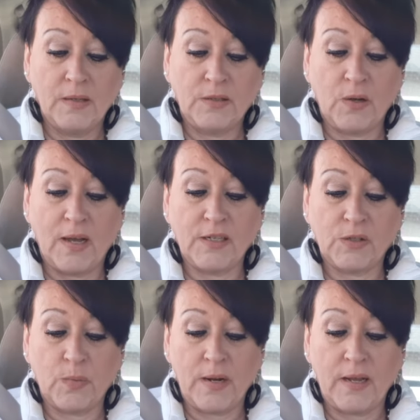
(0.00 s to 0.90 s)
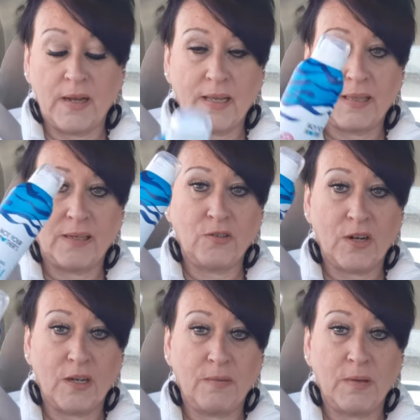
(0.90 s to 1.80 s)
So I just went ahead and got the,
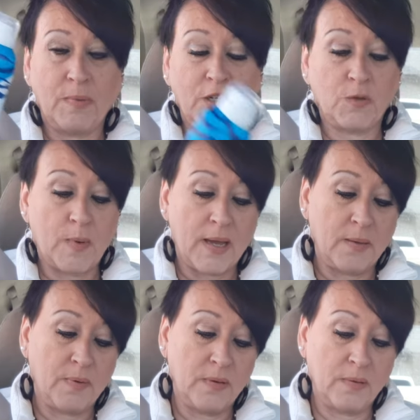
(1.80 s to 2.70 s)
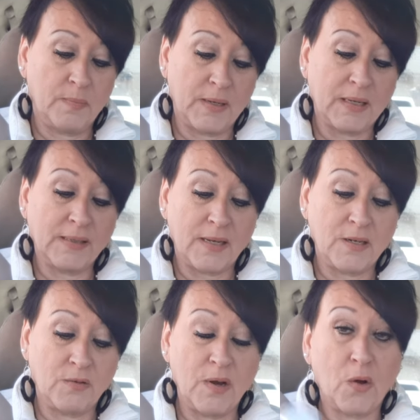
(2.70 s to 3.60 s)
dry, the Beach Babe because I
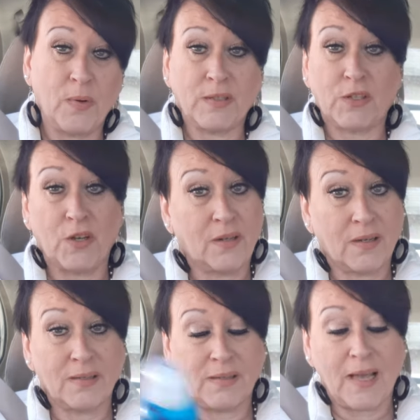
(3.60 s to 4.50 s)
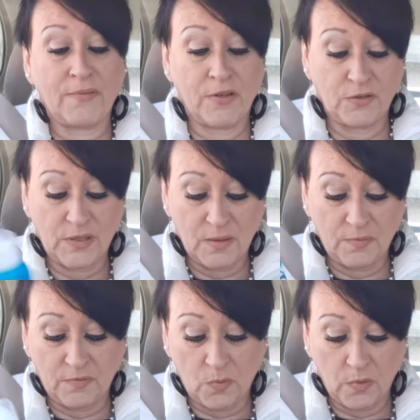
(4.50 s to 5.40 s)
do know it's good because I've used it
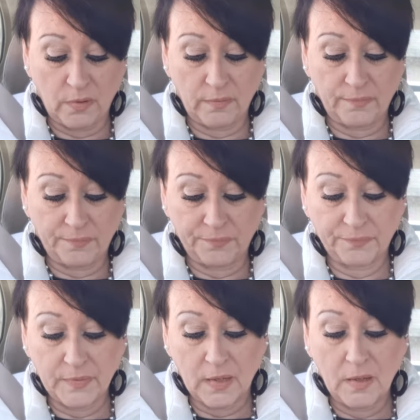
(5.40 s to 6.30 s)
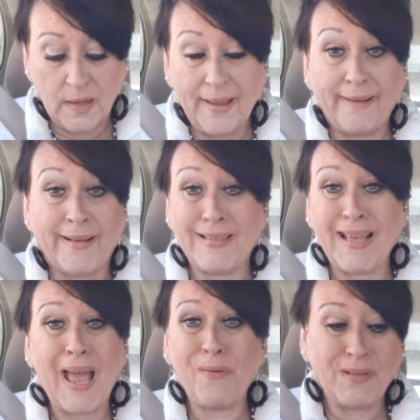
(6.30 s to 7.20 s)
before. Because
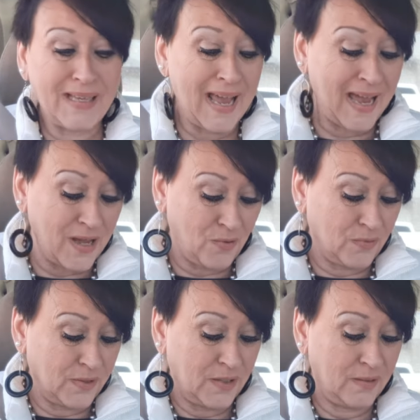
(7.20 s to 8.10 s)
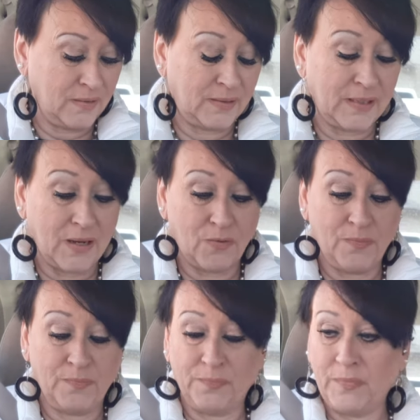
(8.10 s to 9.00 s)
I was out. So,
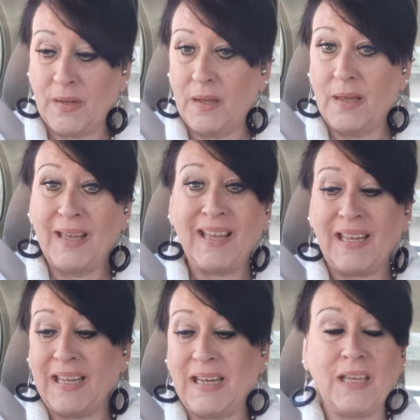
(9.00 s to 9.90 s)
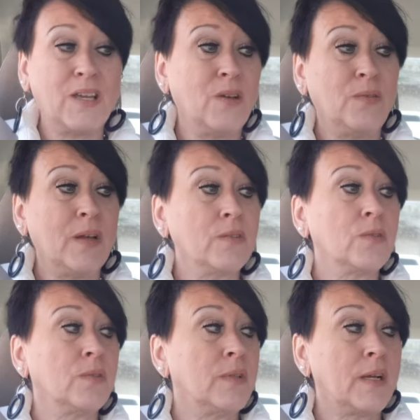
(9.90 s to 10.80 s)
anywho,
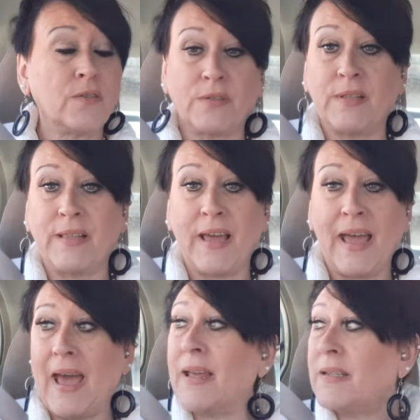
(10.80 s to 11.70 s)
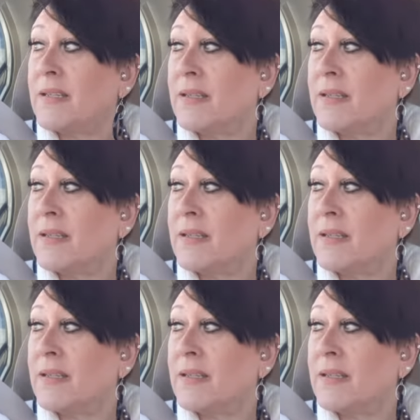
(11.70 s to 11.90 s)
there's, there's that.